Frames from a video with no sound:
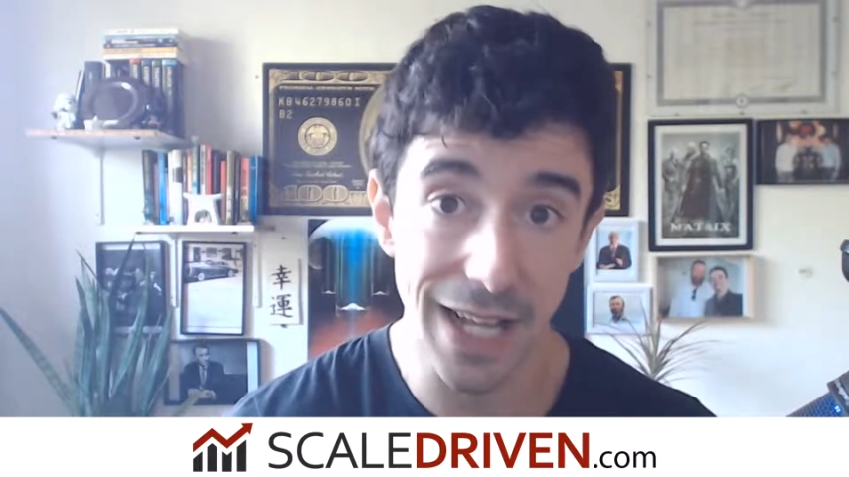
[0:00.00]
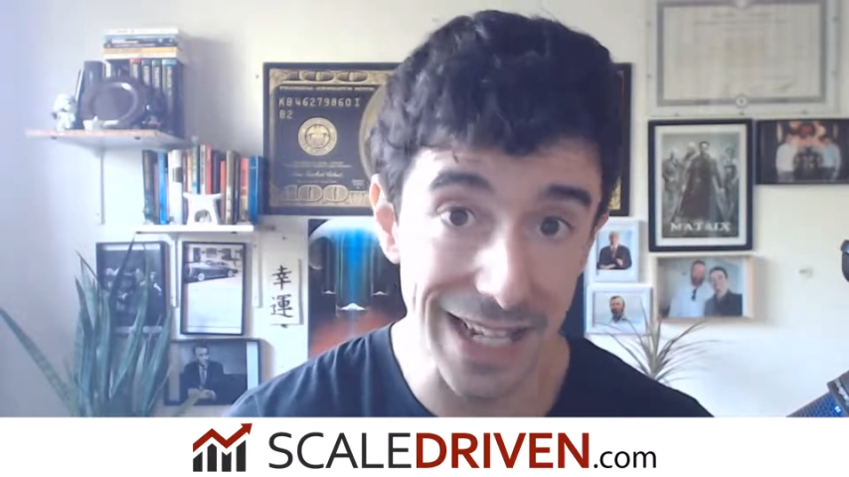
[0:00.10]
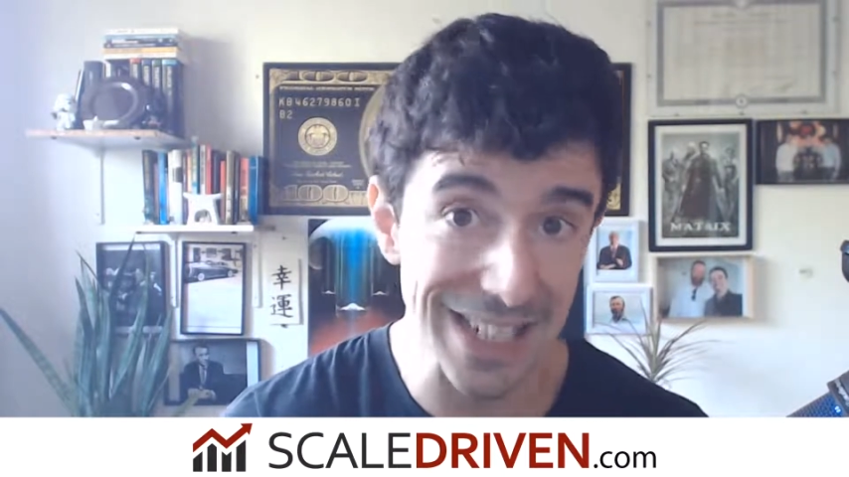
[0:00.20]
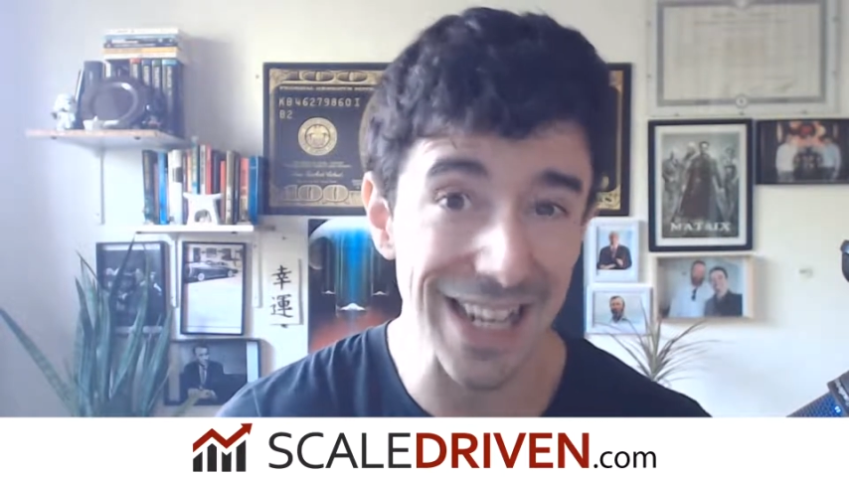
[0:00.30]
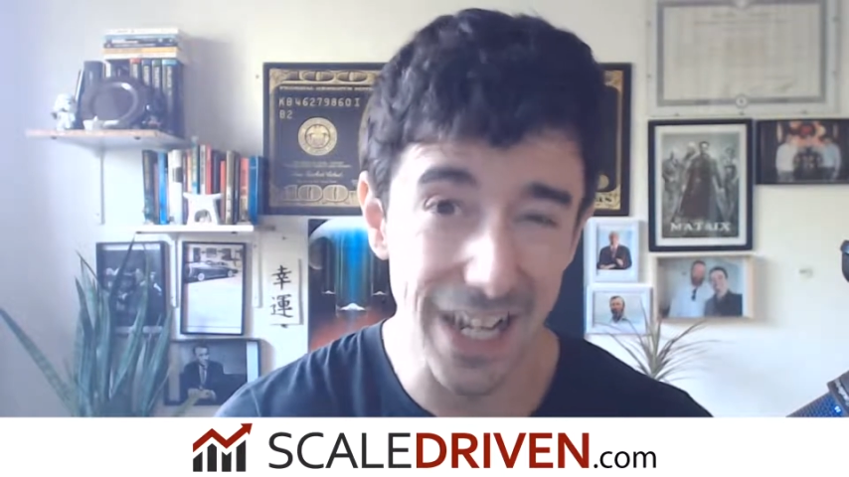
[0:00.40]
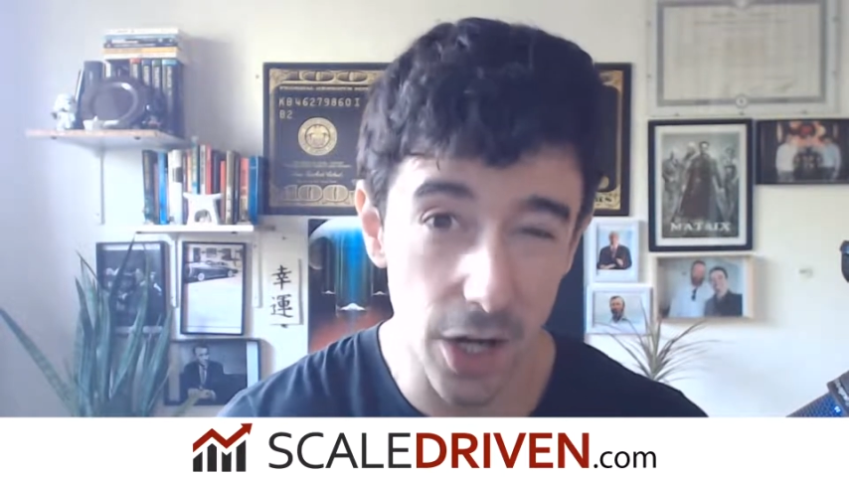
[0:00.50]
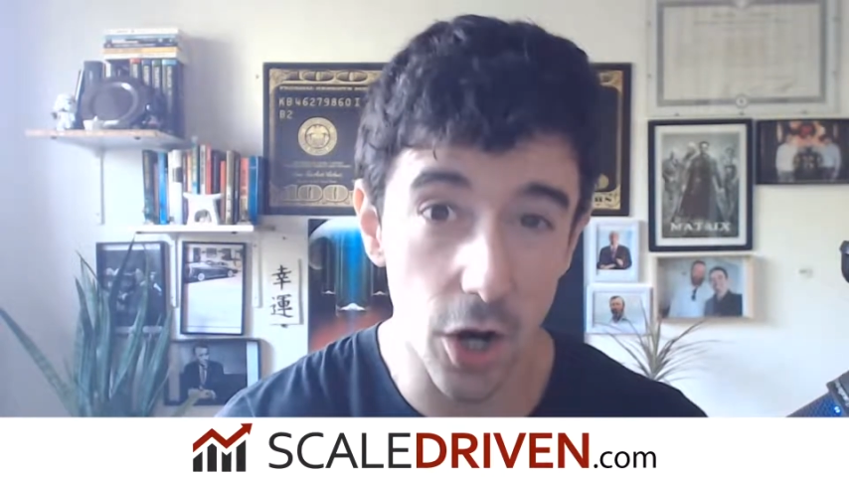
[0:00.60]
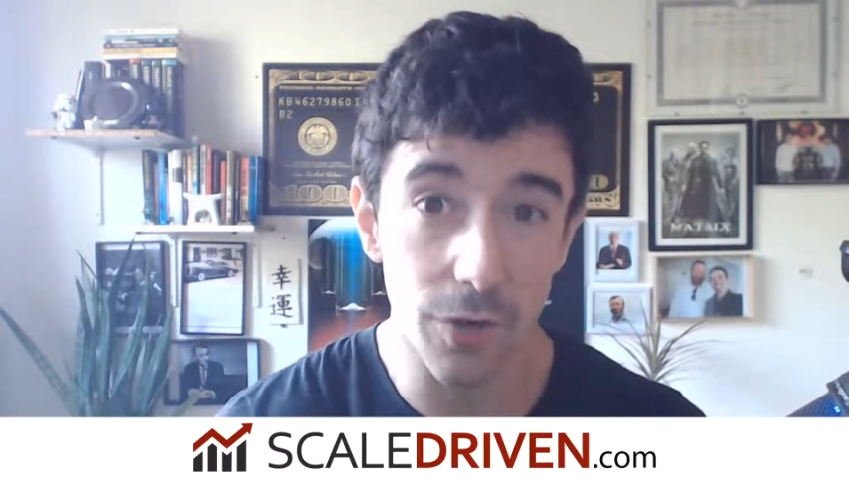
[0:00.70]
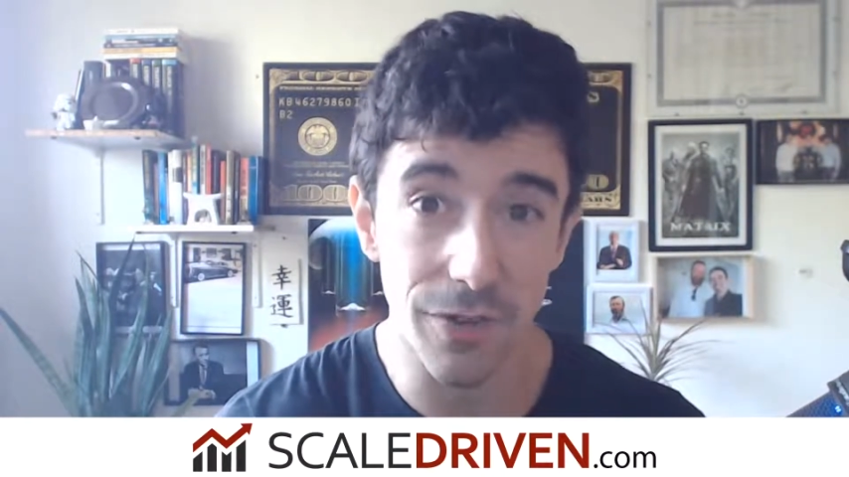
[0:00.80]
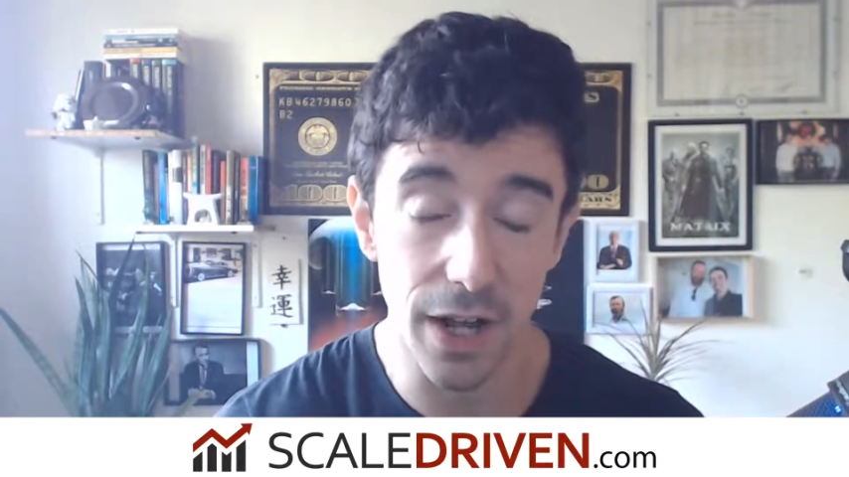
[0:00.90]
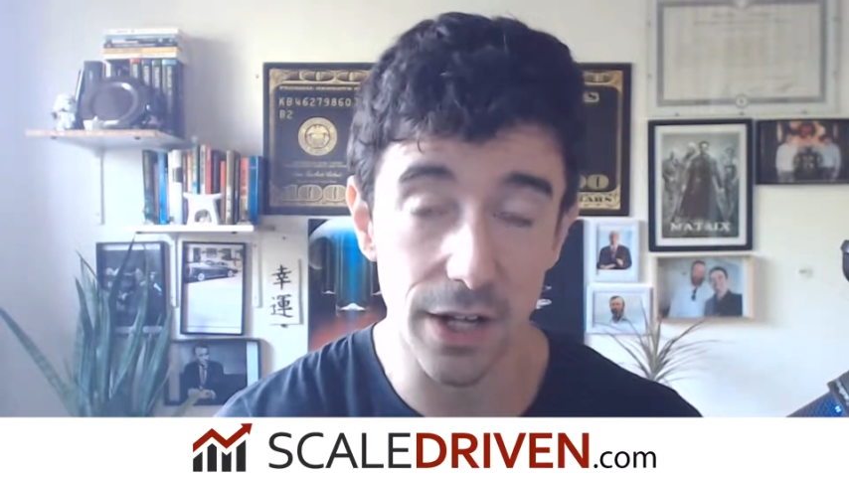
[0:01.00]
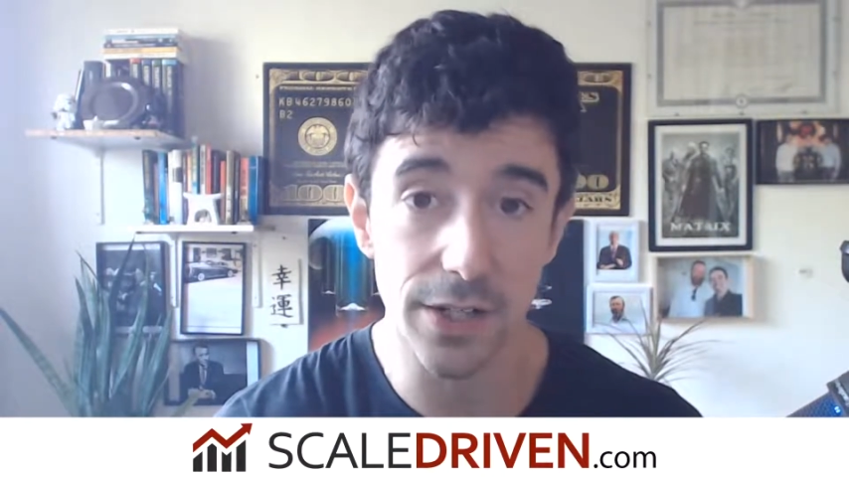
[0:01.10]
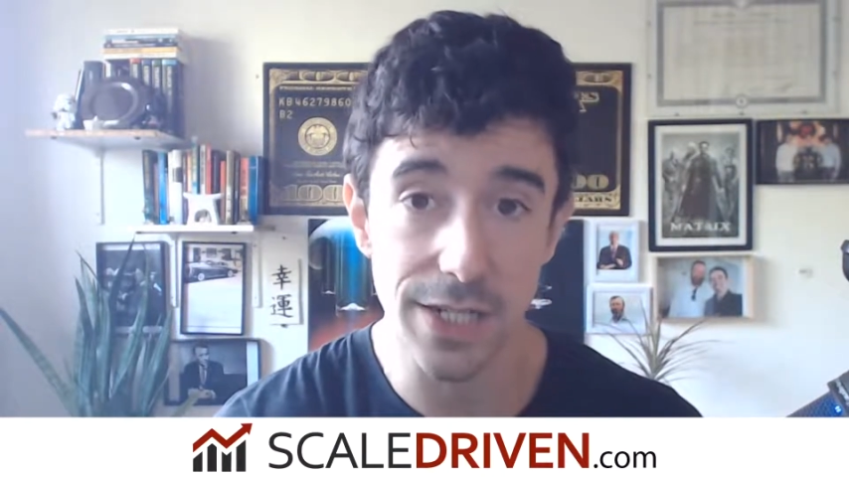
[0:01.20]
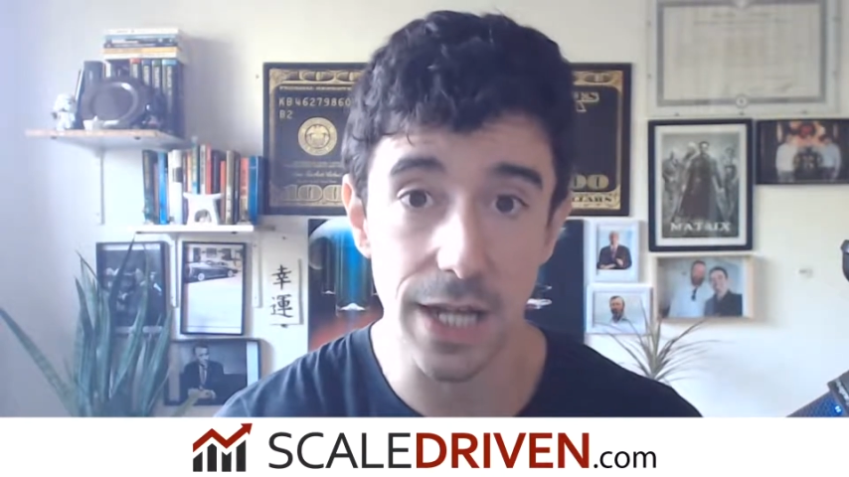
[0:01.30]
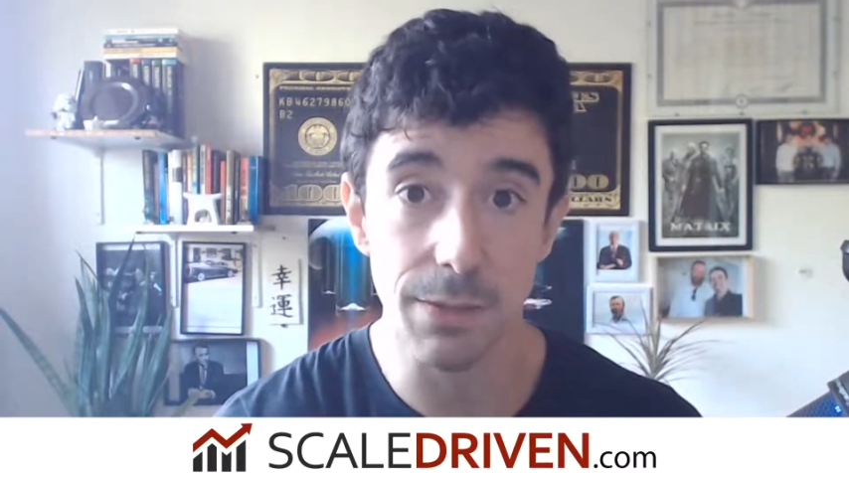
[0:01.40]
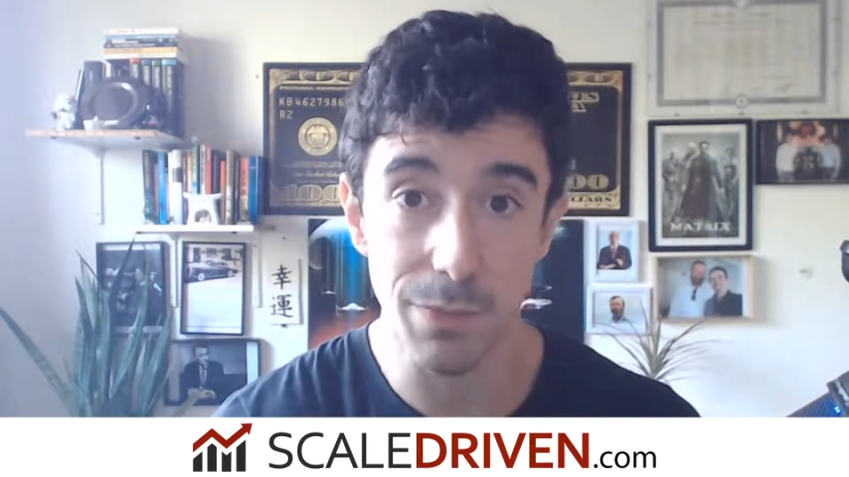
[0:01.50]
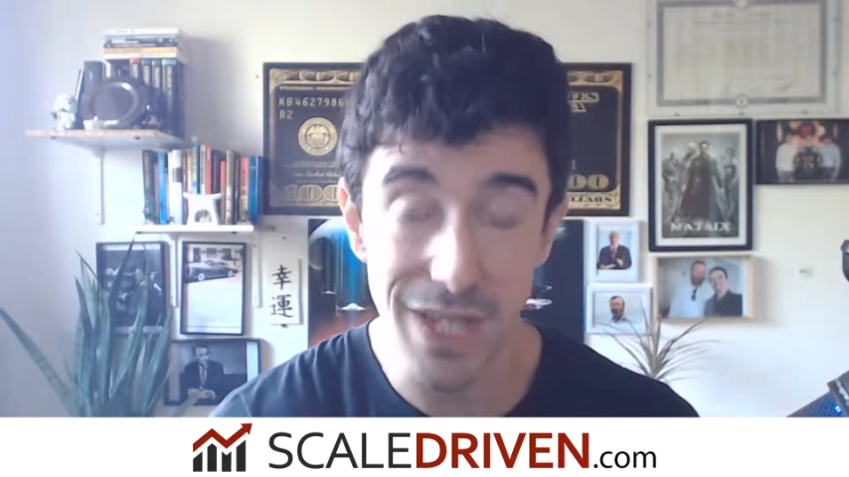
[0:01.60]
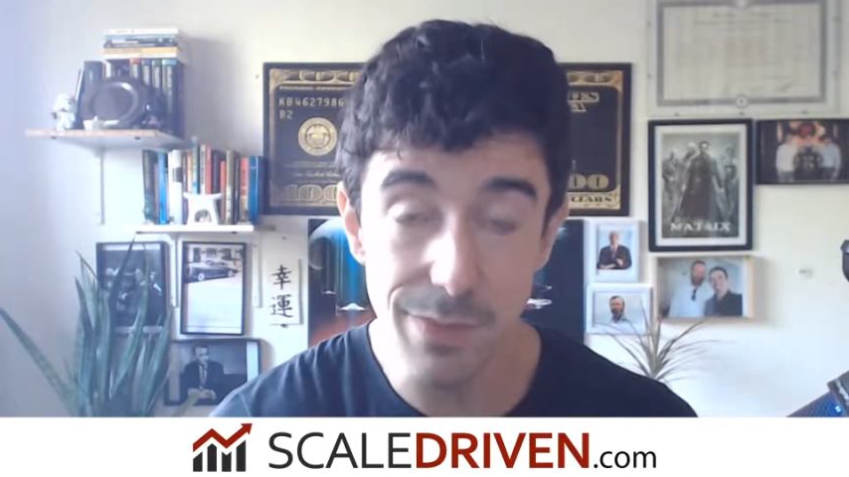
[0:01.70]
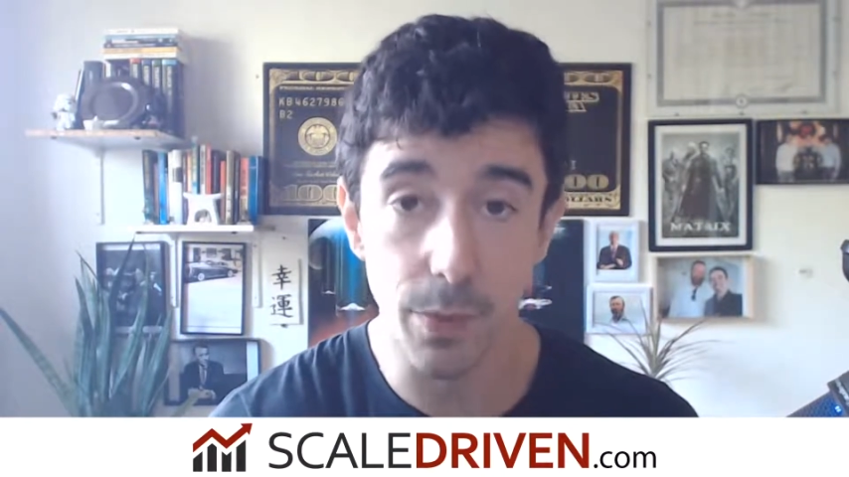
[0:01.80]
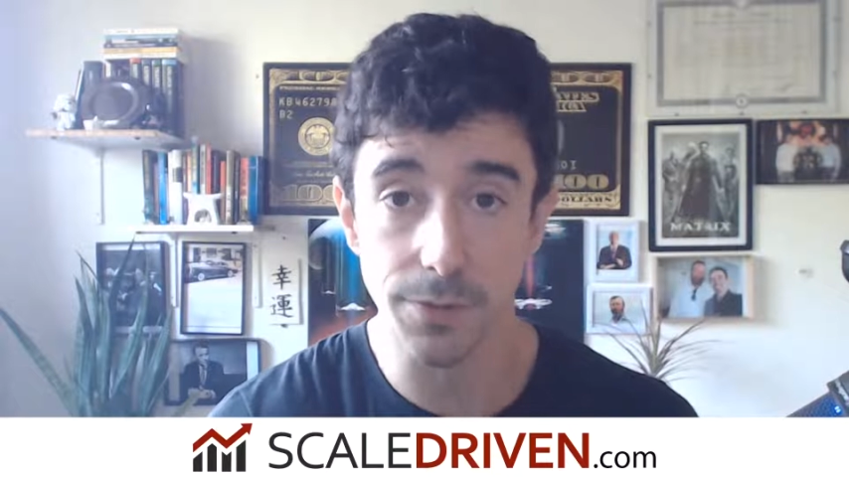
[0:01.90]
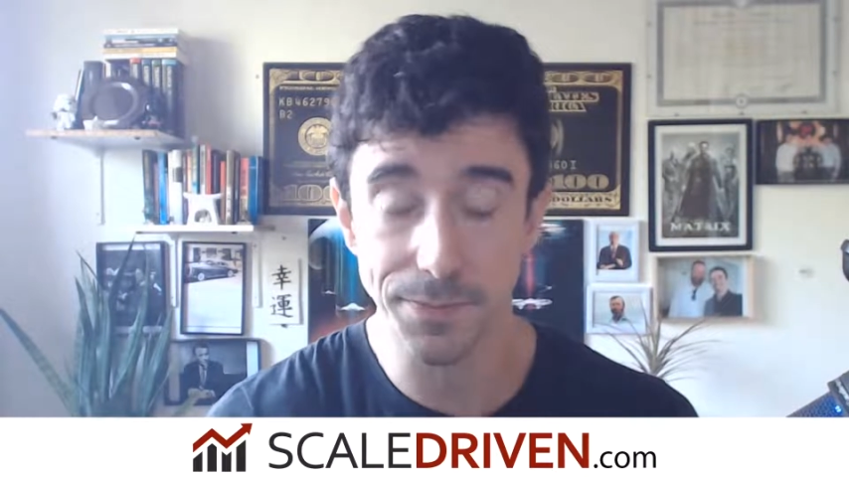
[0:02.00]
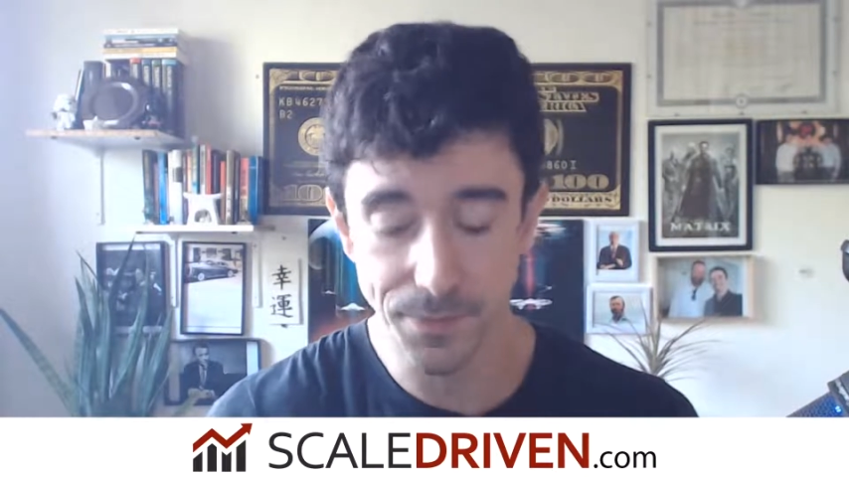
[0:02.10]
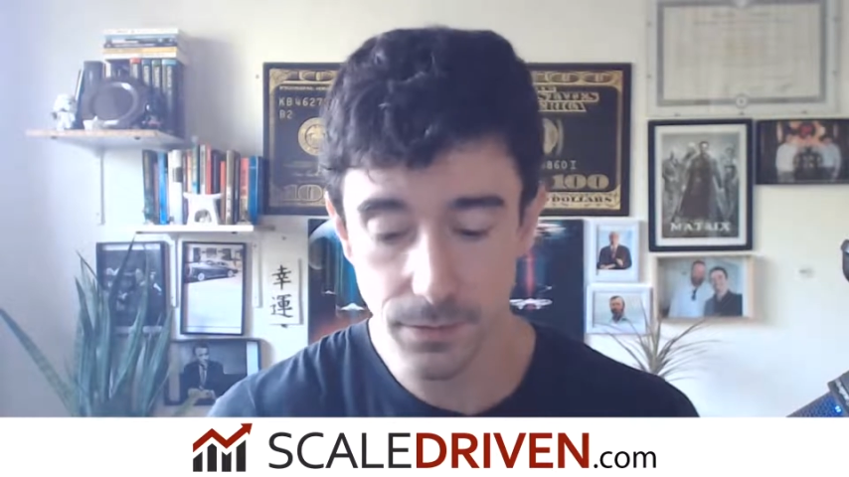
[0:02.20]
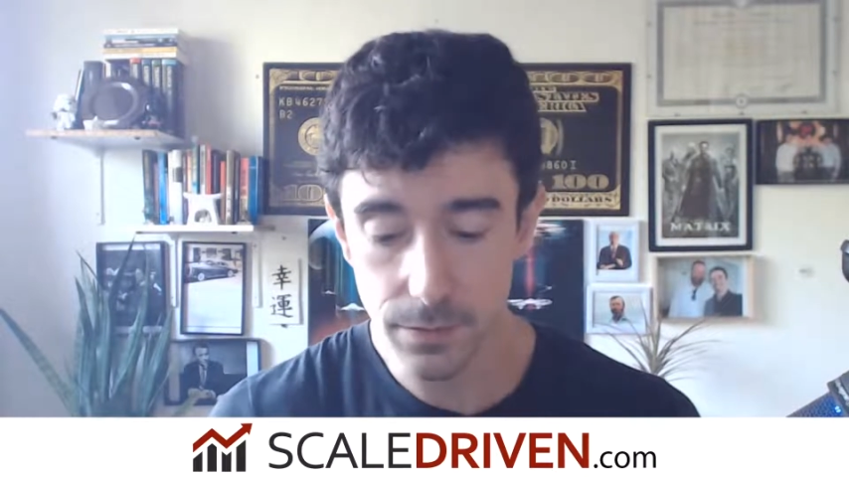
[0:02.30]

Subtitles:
They had to let go of 110 people